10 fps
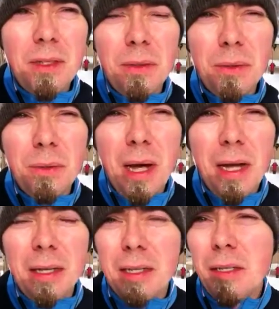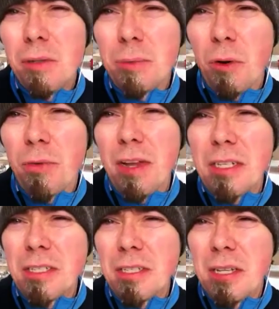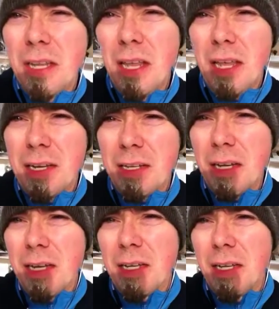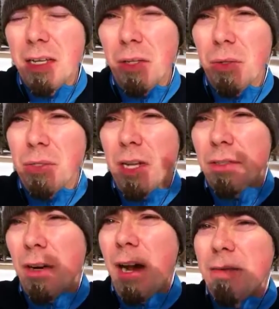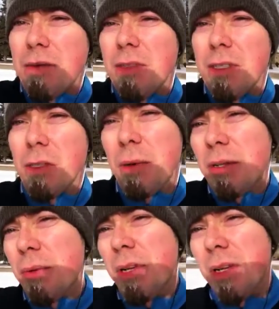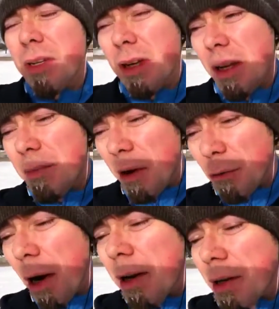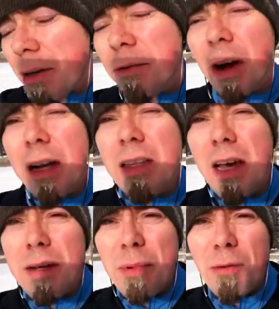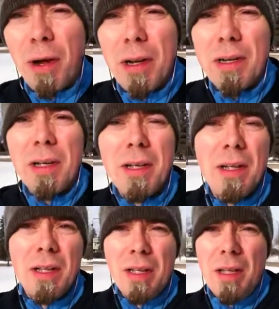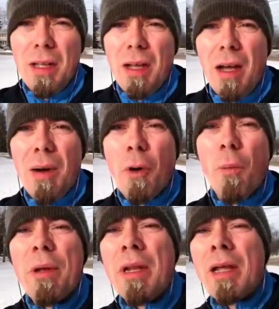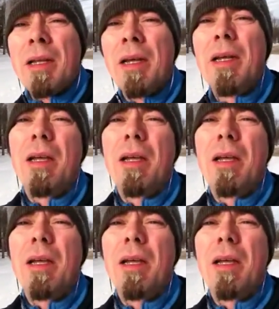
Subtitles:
you can lose motivation and lose that drive. And so by doing it and by running and finding that in my running, I'm hoping and